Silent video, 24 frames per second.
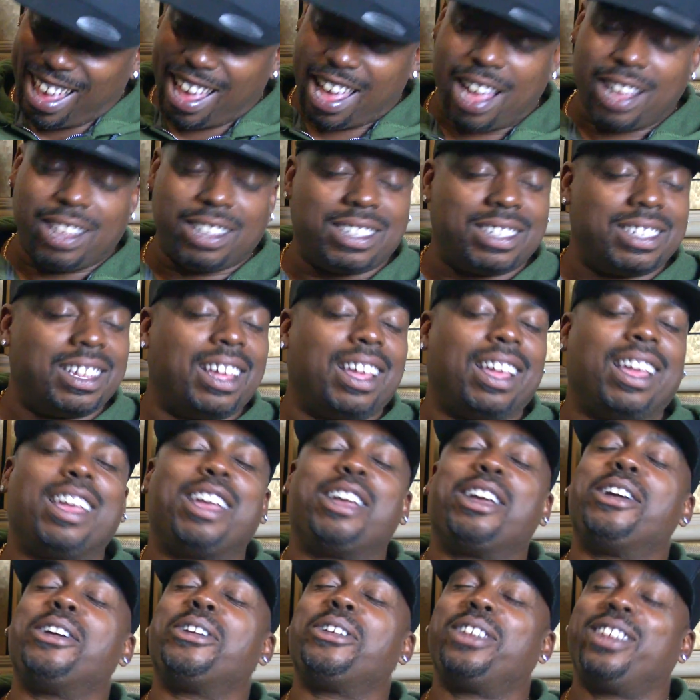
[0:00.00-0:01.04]
said,
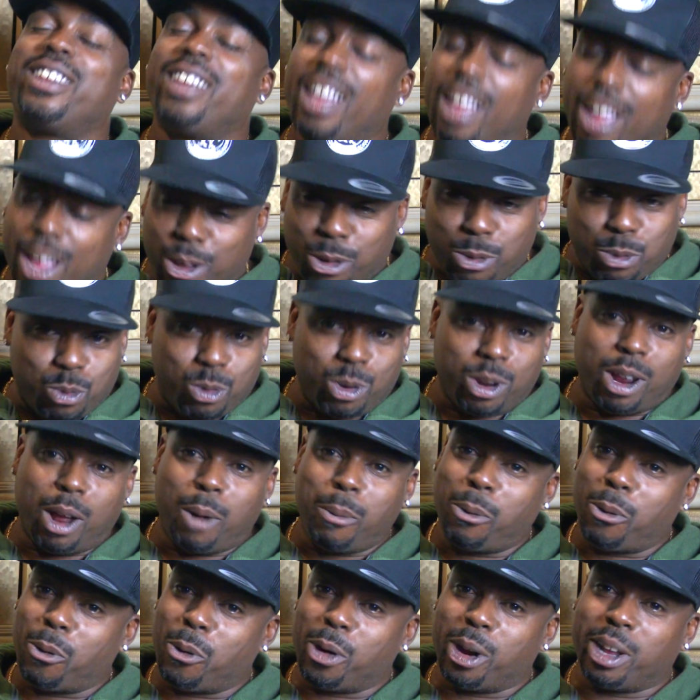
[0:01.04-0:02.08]
hell yeah, it's real.
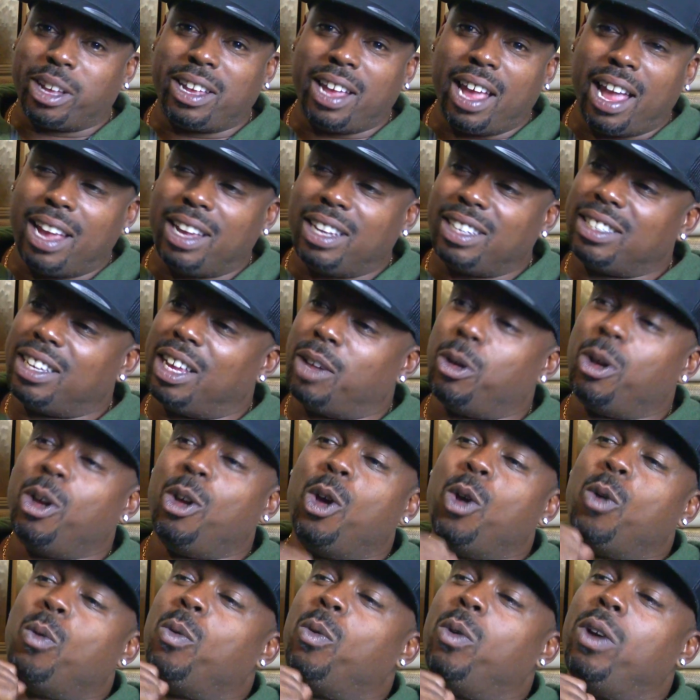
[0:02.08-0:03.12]
I'm going to cat. He said,
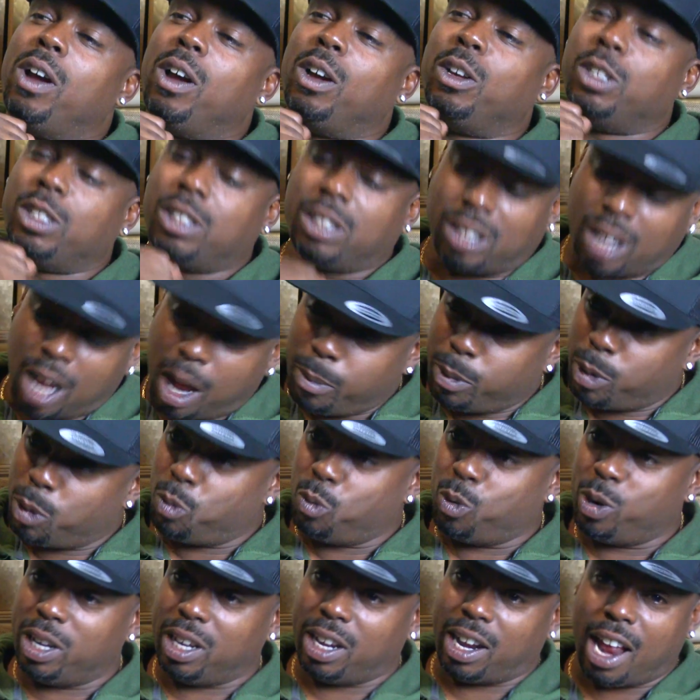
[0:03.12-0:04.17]
well, stump the
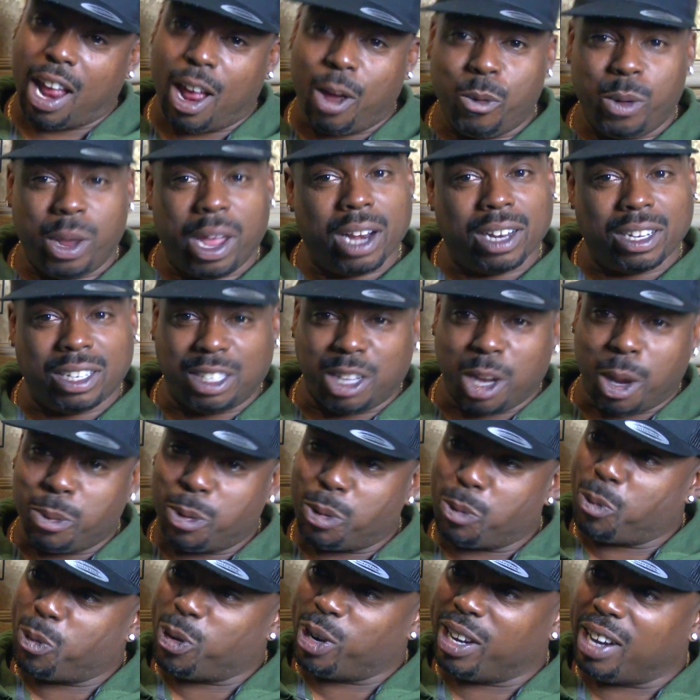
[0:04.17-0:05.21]
weed out. We got to stump
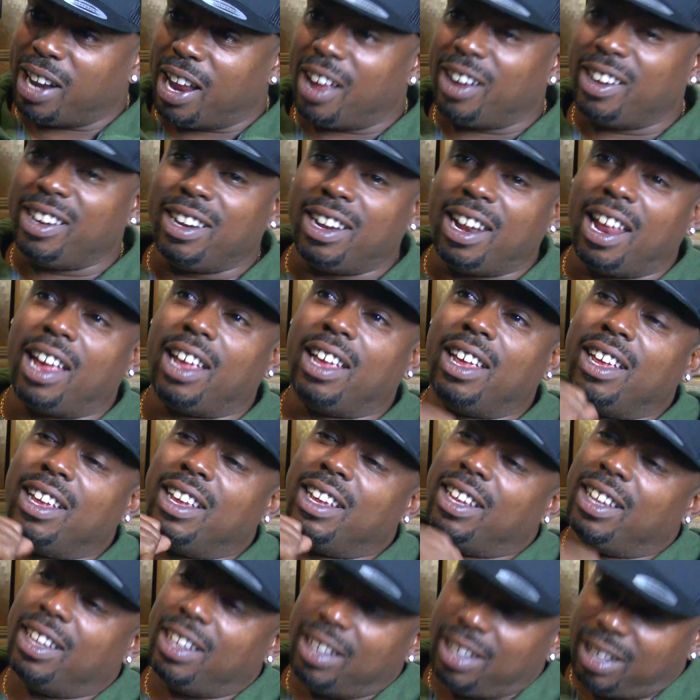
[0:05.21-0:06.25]
the weed out. And he's like,
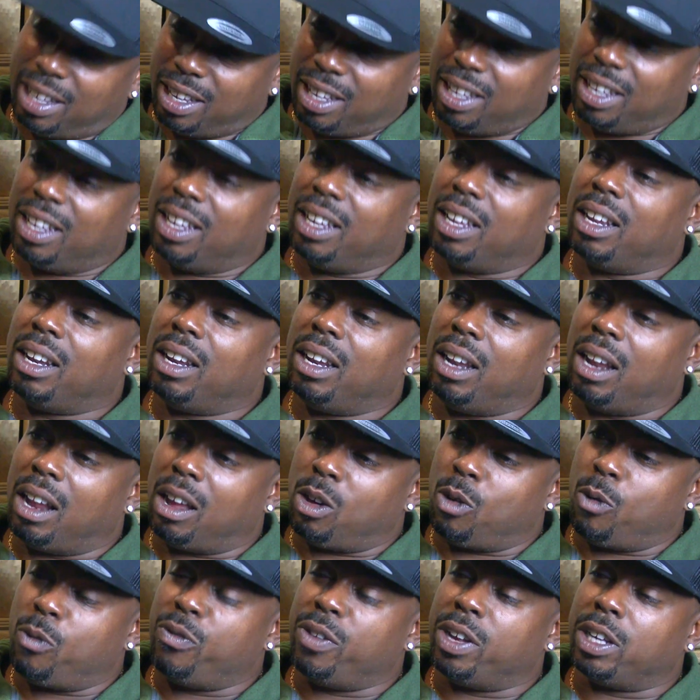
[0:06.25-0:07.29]
now
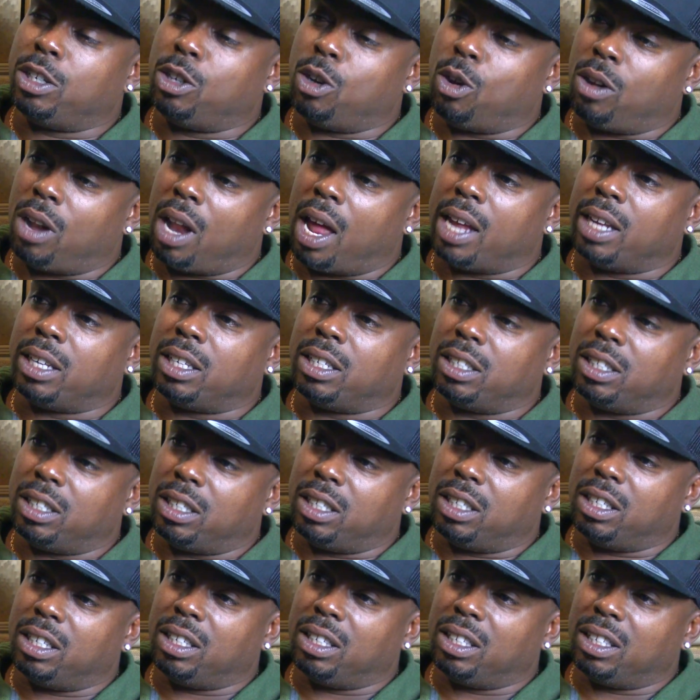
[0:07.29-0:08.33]
go fix your license.
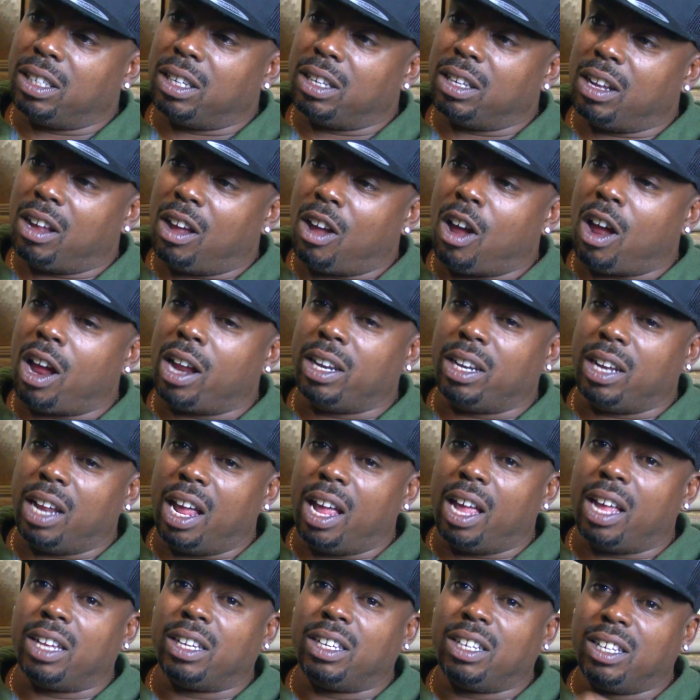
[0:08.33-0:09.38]
All right,
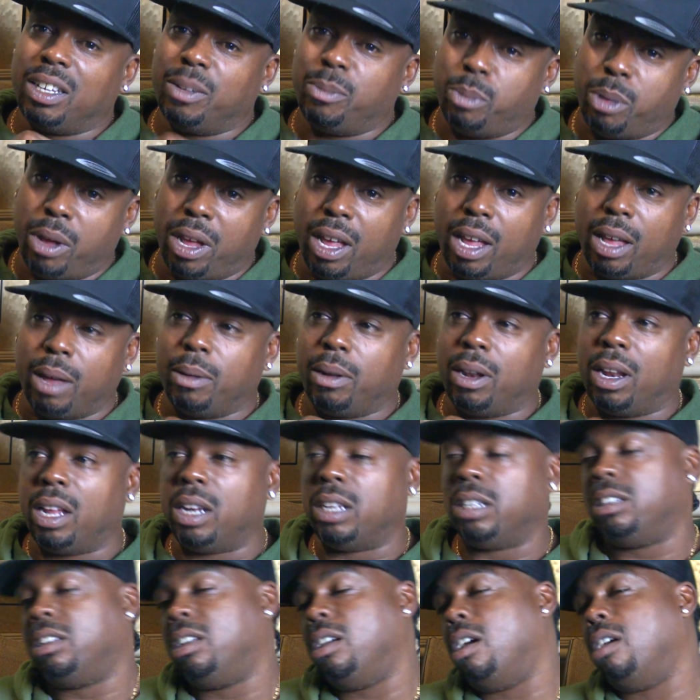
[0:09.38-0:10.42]
Dad. Bam, let
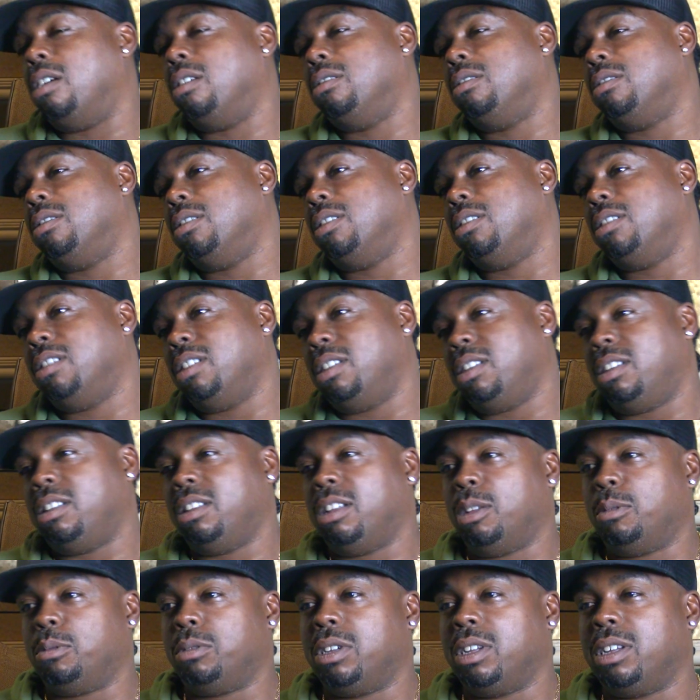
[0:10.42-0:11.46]
us go. You know
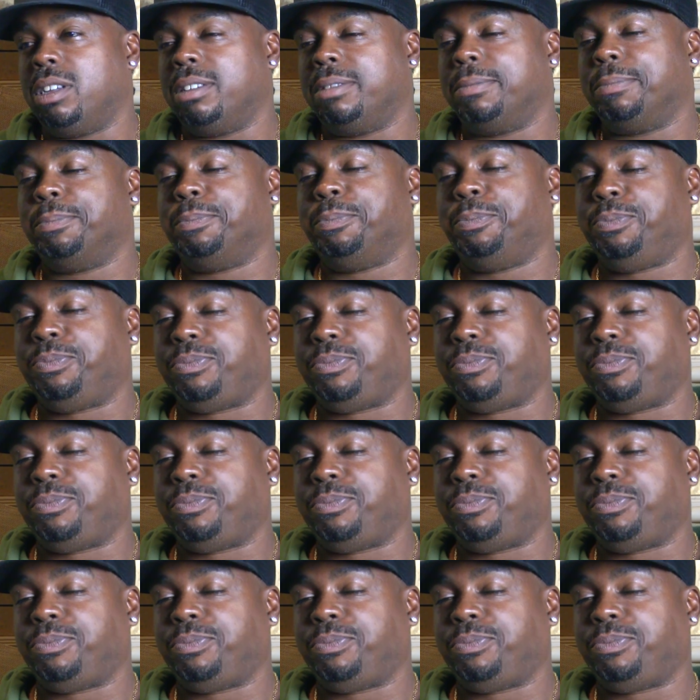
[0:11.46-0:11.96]
what I'm saying?